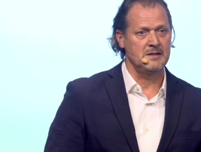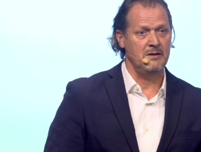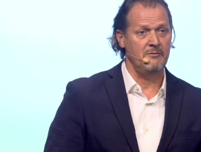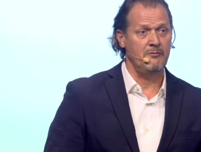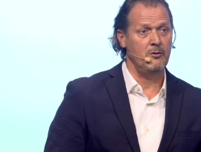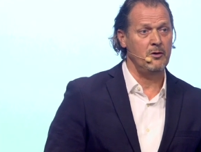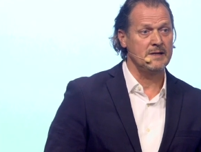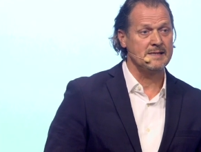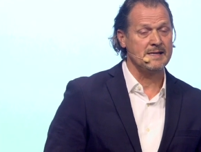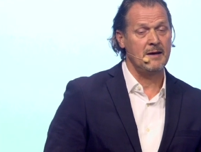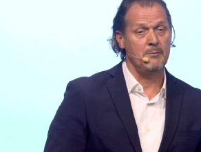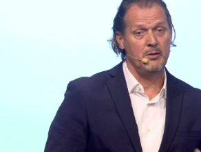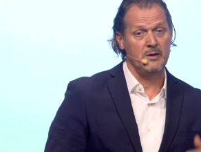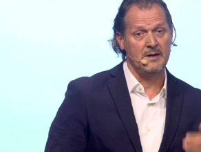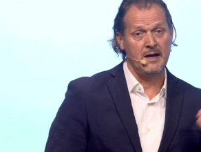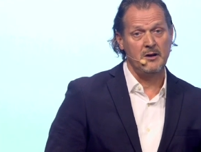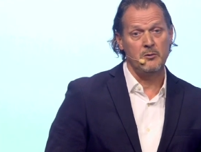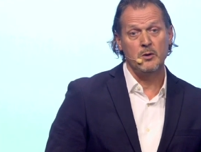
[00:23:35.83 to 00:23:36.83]
Yeah? For
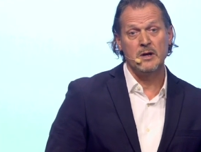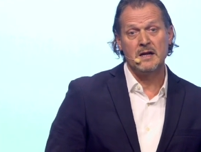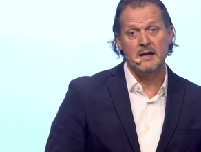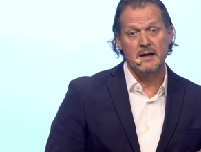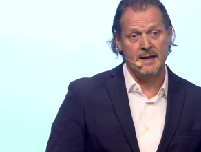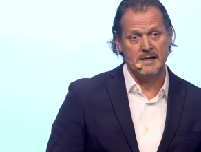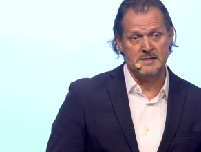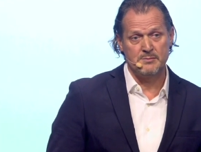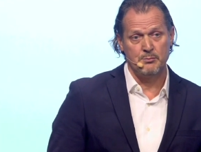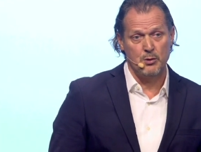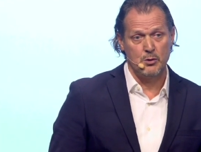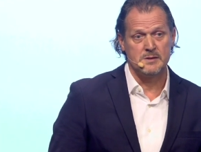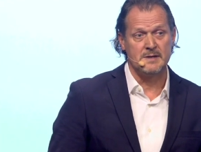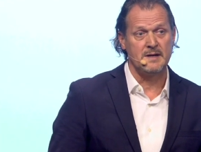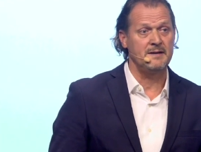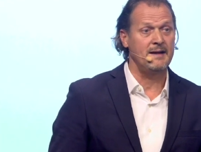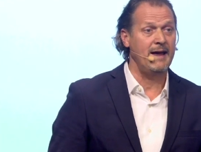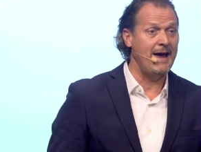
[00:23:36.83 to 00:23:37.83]
example, they read less
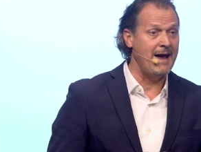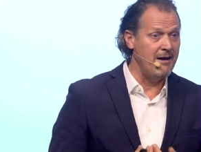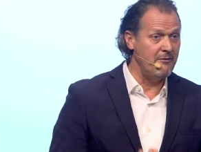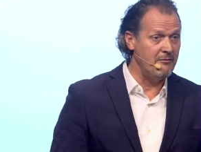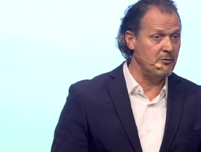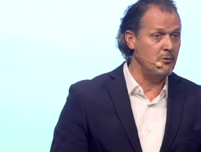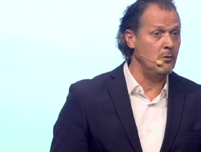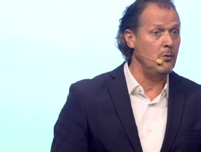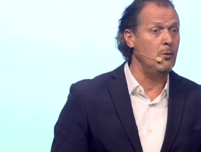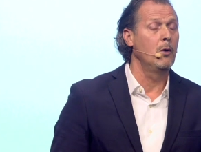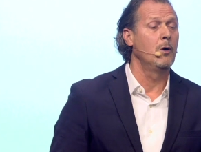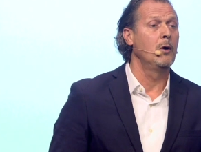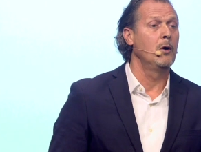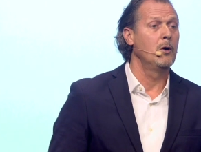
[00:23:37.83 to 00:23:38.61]
books that they have to